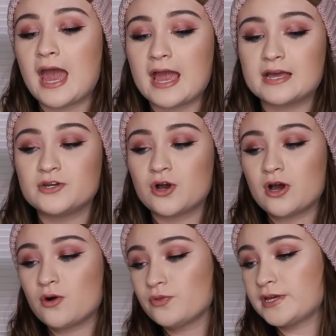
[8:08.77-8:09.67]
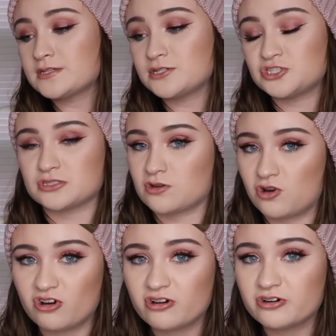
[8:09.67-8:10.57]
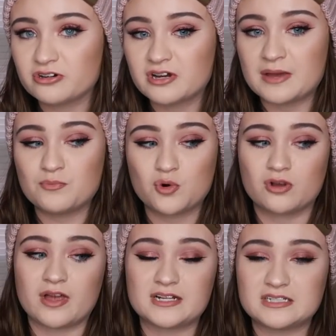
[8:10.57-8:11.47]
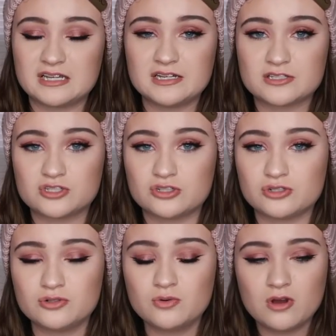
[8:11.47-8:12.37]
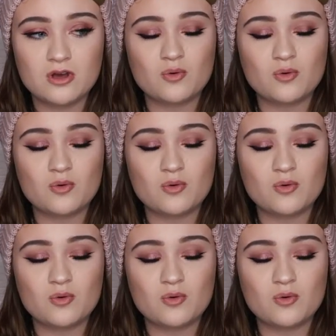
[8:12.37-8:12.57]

And not only is it just harder and more like tedious to do,